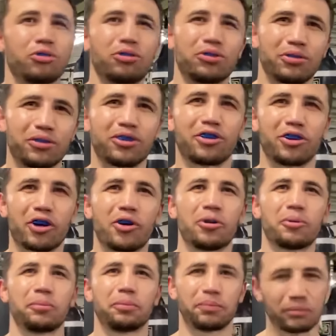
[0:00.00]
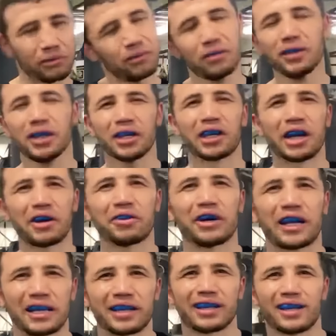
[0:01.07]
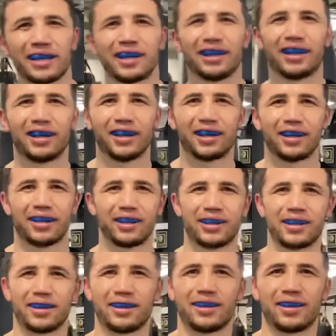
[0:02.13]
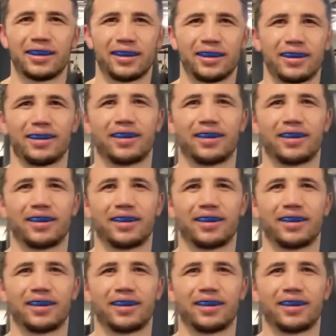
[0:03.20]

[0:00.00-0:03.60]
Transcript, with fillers: Madrimov's size and strength could pose a real threat to Crawford.